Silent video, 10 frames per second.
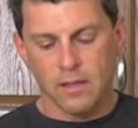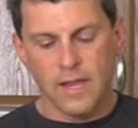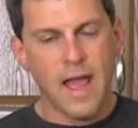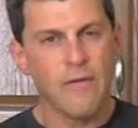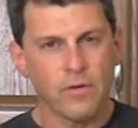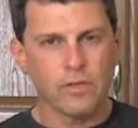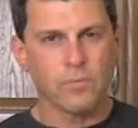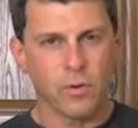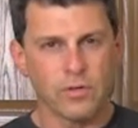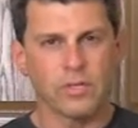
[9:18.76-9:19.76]
the
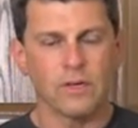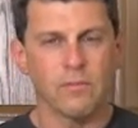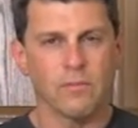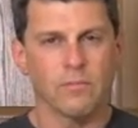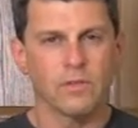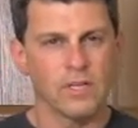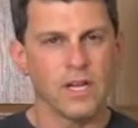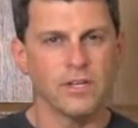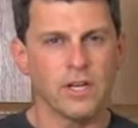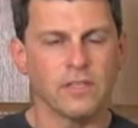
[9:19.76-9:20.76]
average person's
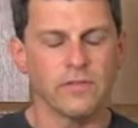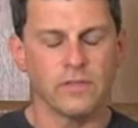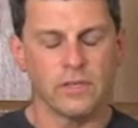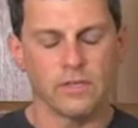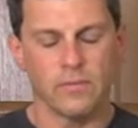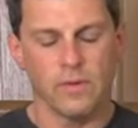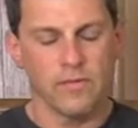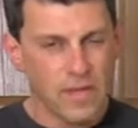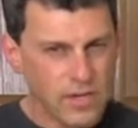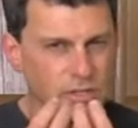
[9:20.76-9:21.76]
digestive system,
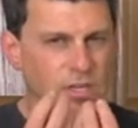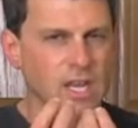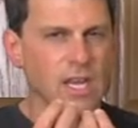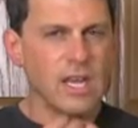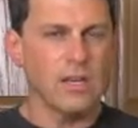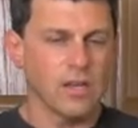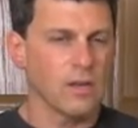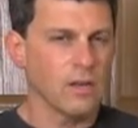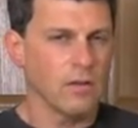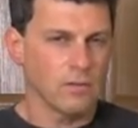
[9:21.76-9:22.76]
if they just eat
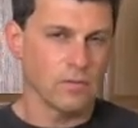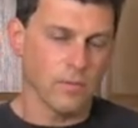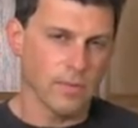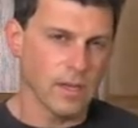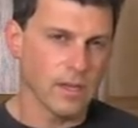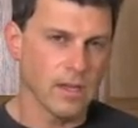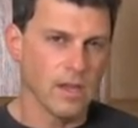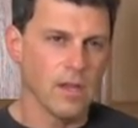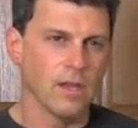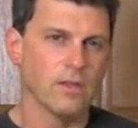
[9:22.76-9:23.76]
something,
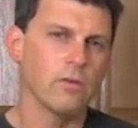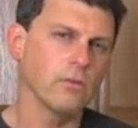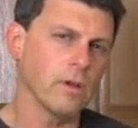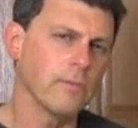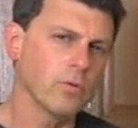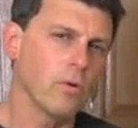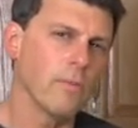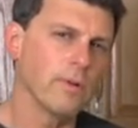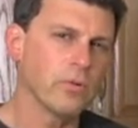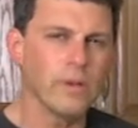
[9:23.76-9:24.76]
they'll
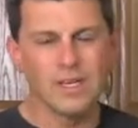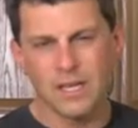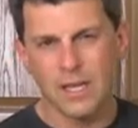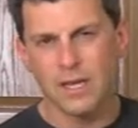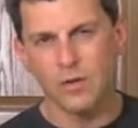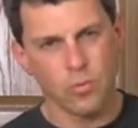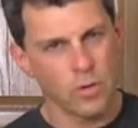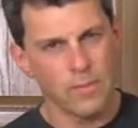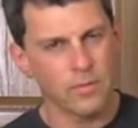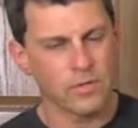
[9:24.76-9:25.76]
absorb between 10 and
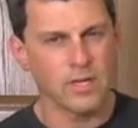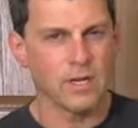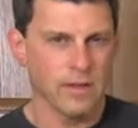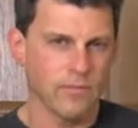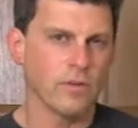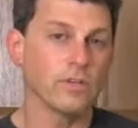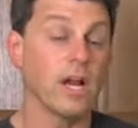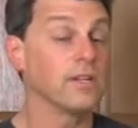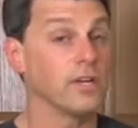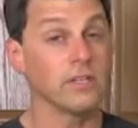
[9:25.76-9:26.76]
20% if their
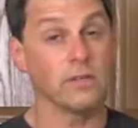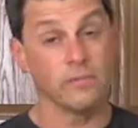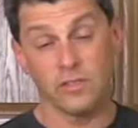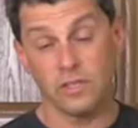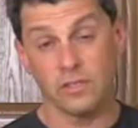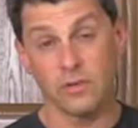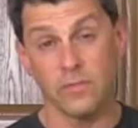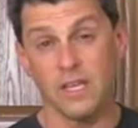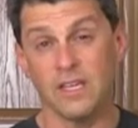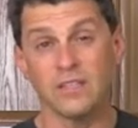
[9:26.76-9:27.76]
digestive
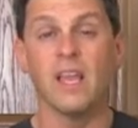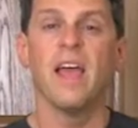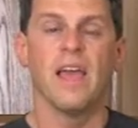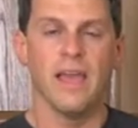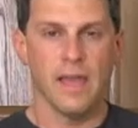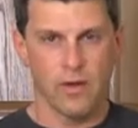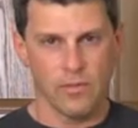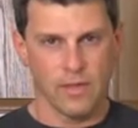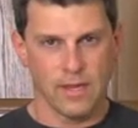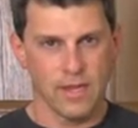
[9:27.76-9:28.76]
system is
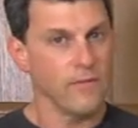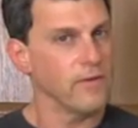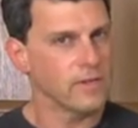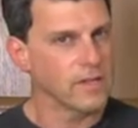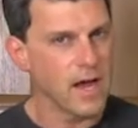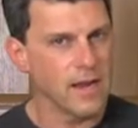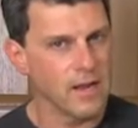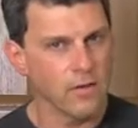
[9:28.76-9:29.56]
healthy. If it's not